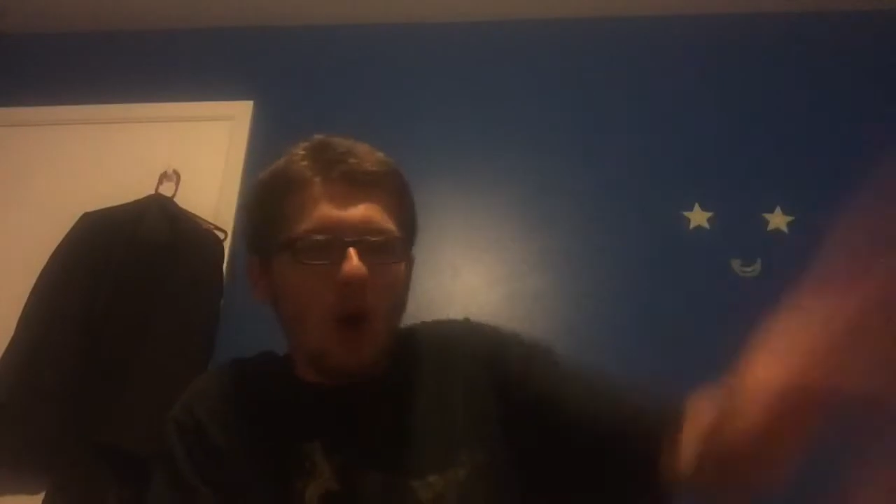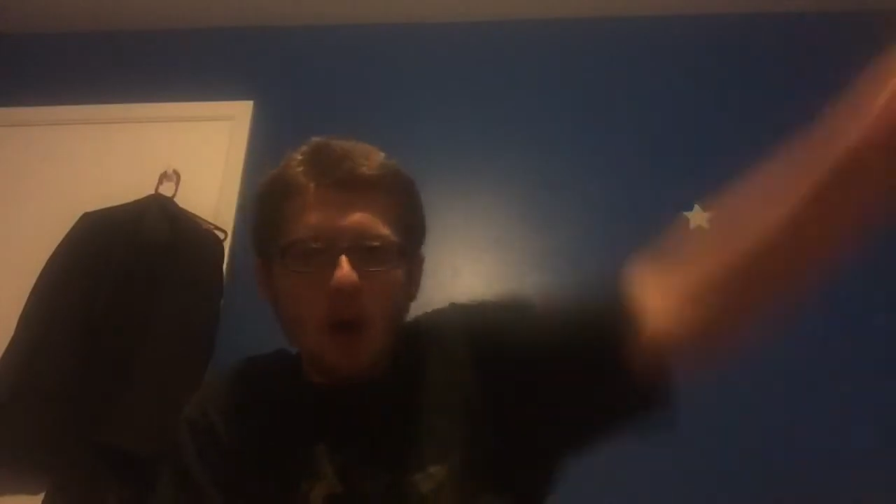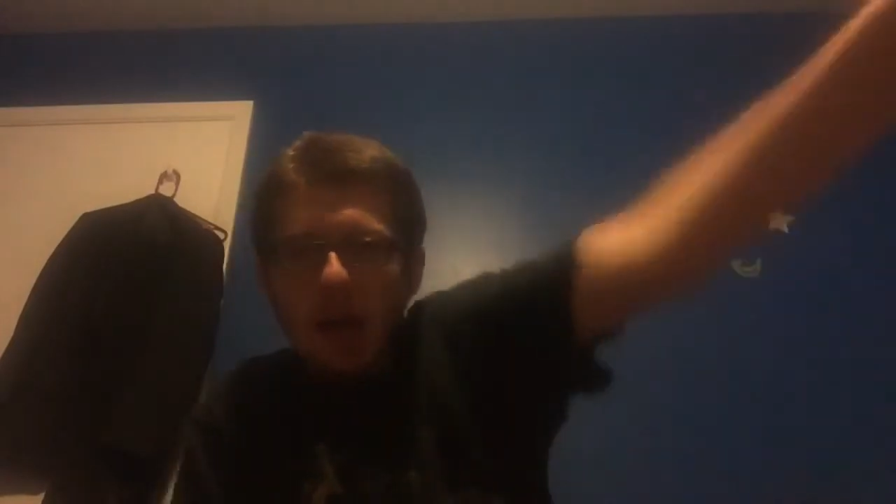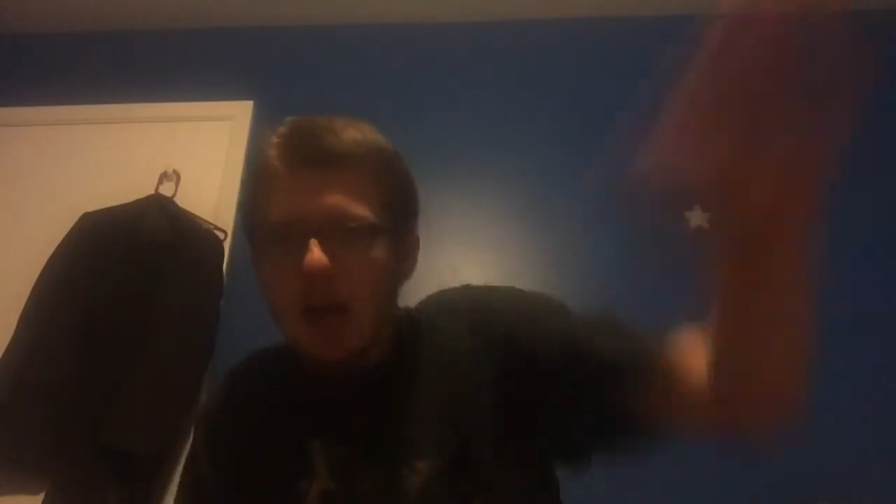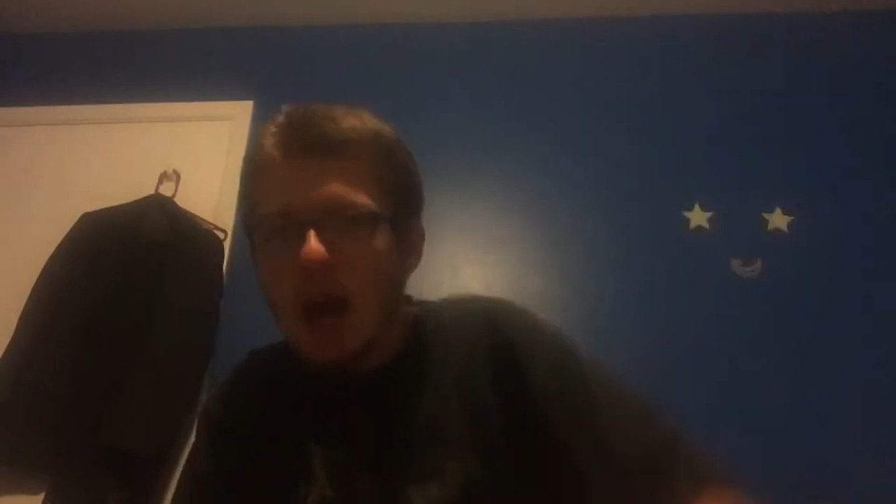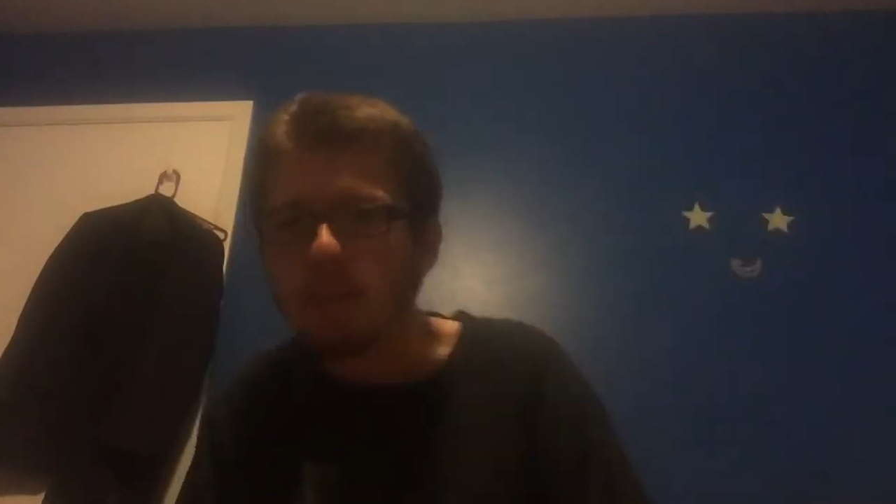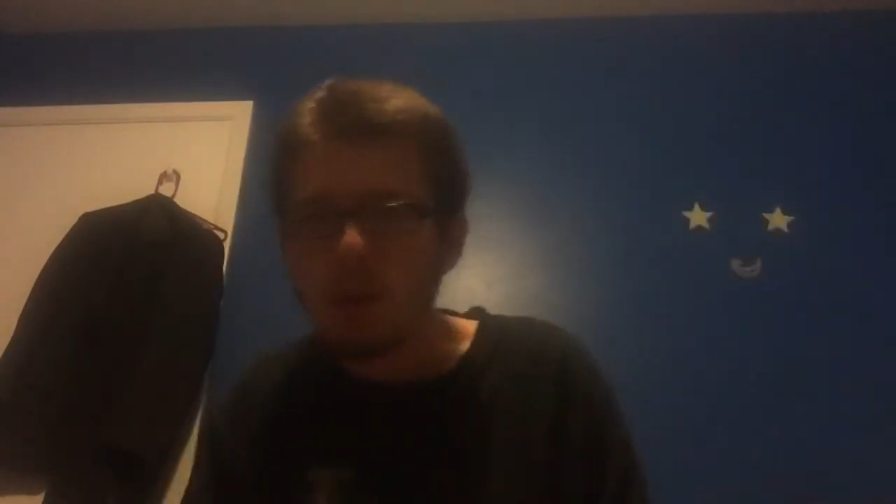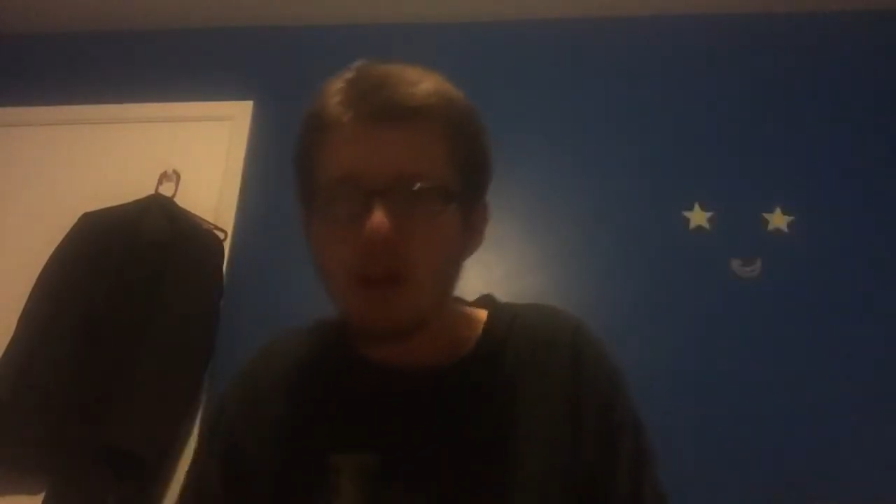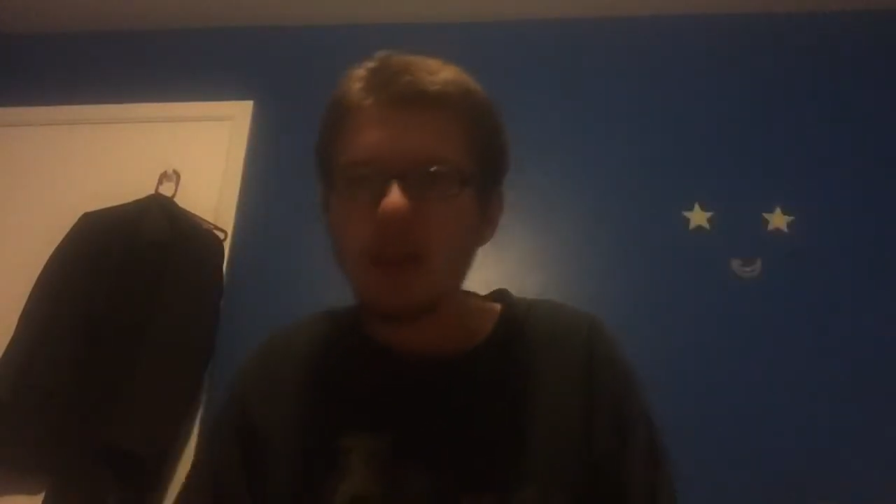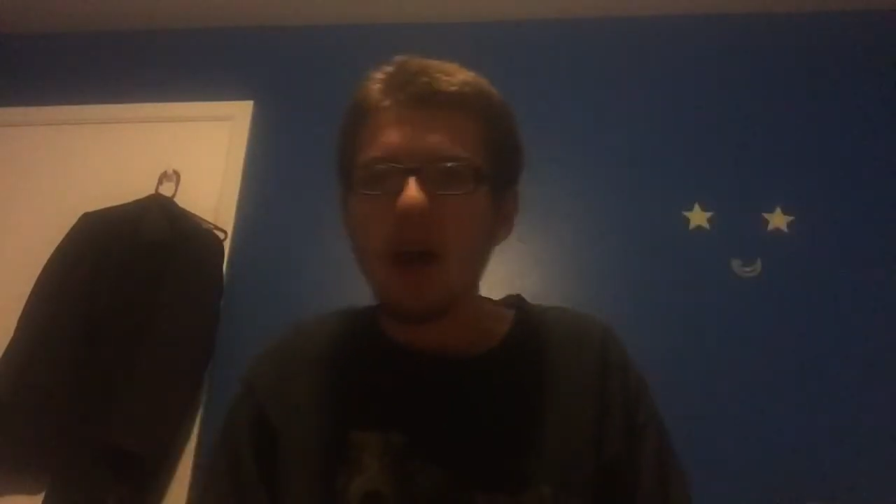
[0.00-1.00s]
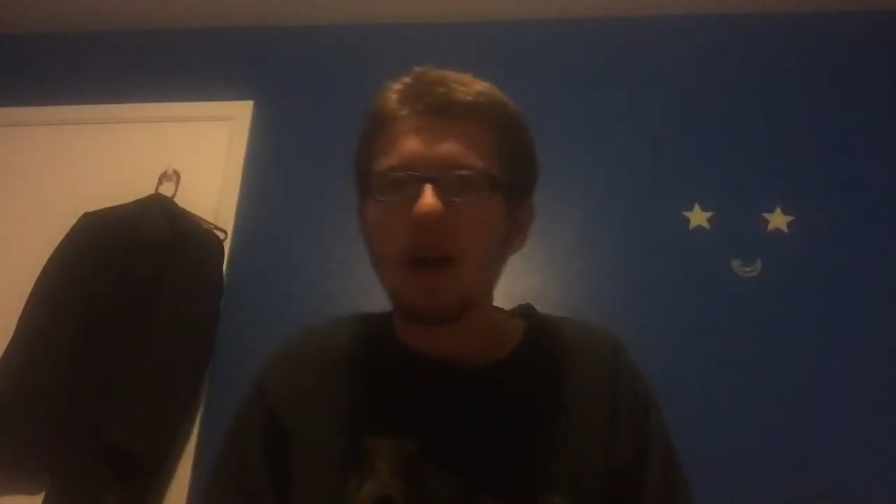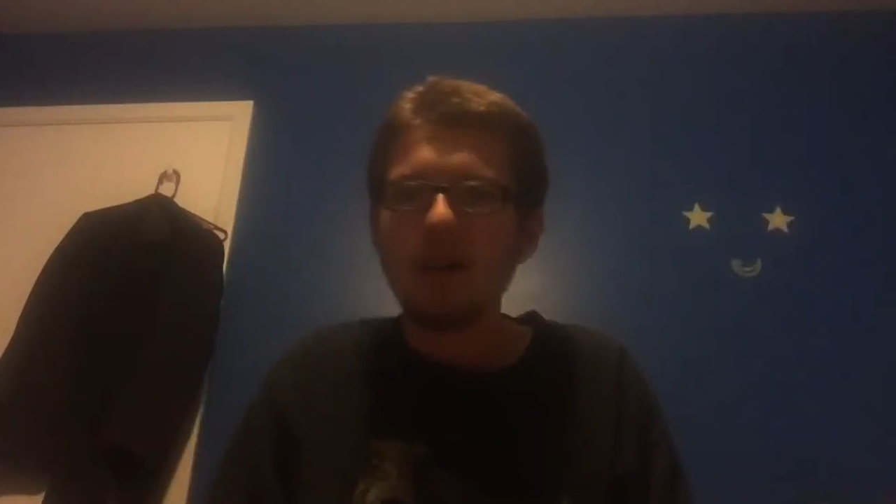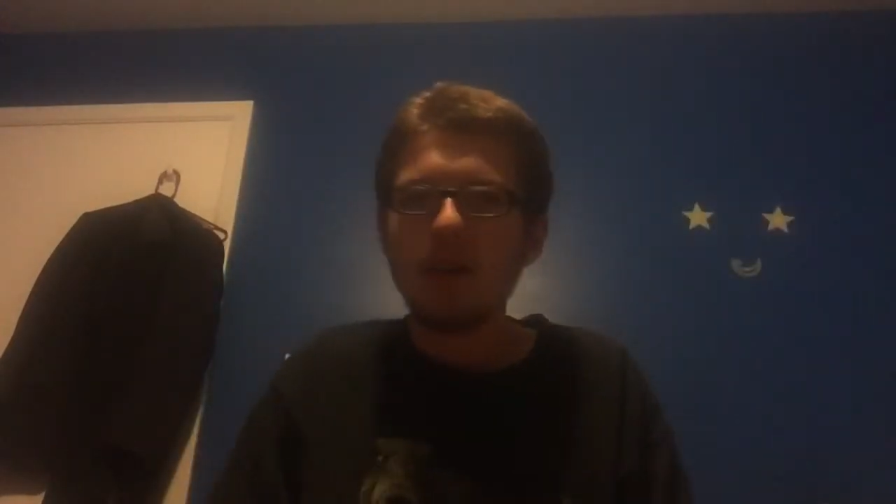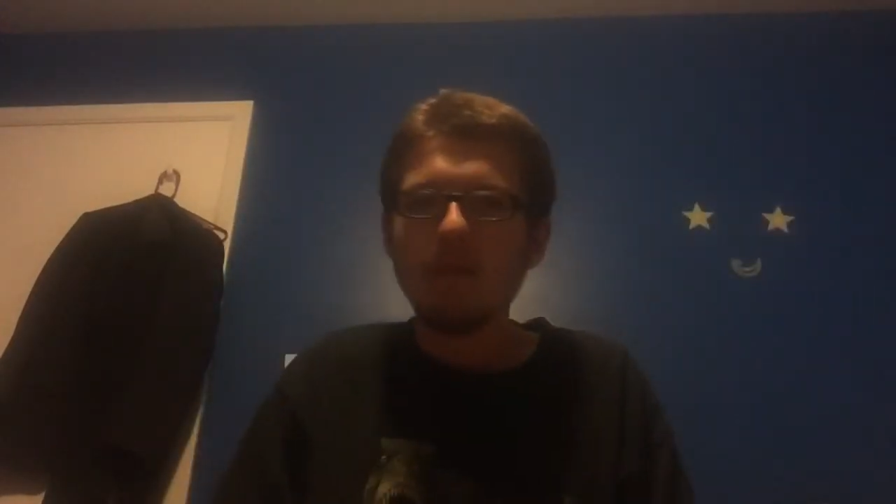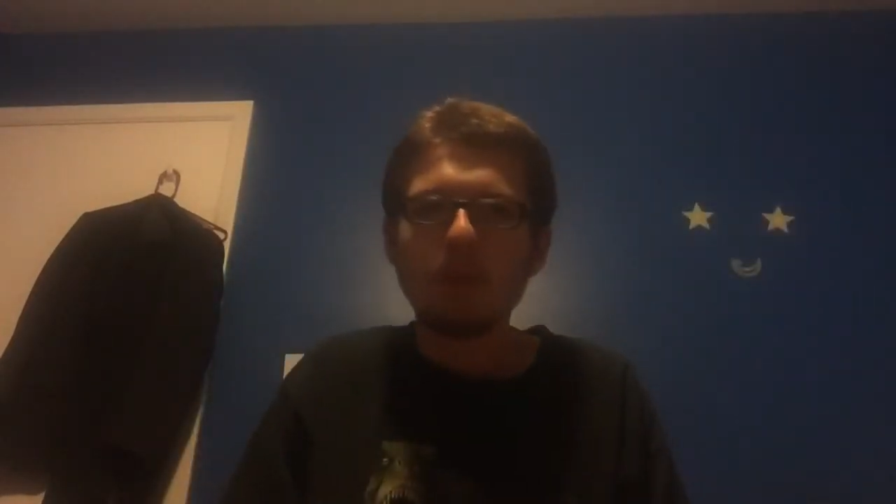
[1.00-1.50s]
Okay, copyright that.
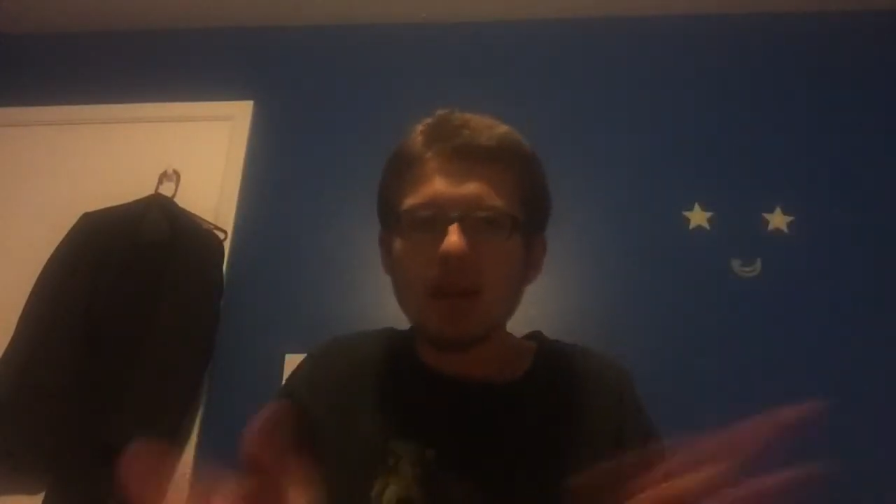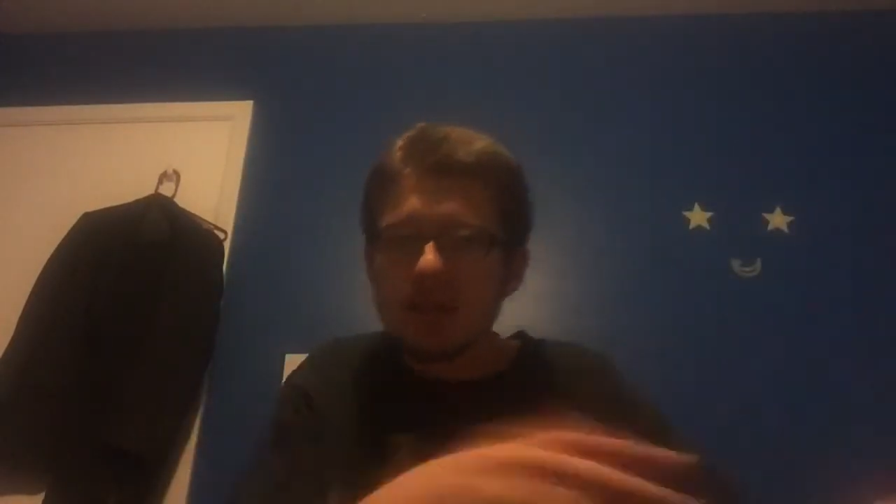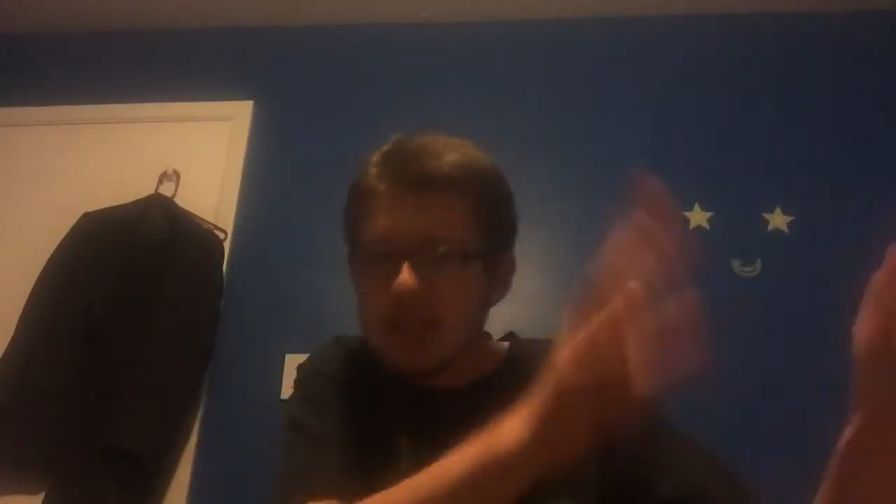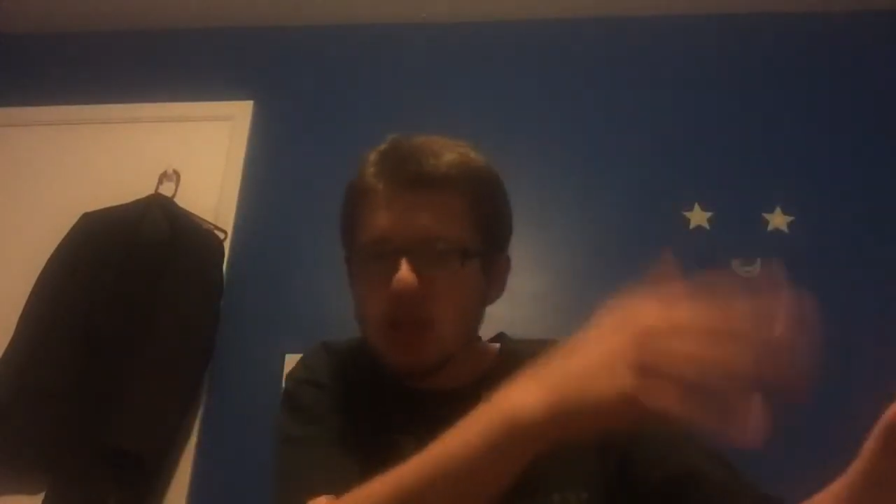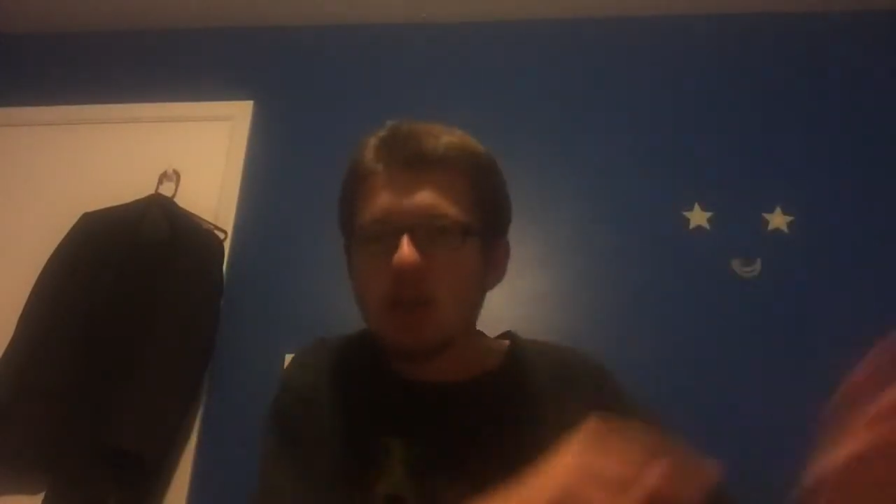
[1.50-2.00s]
Because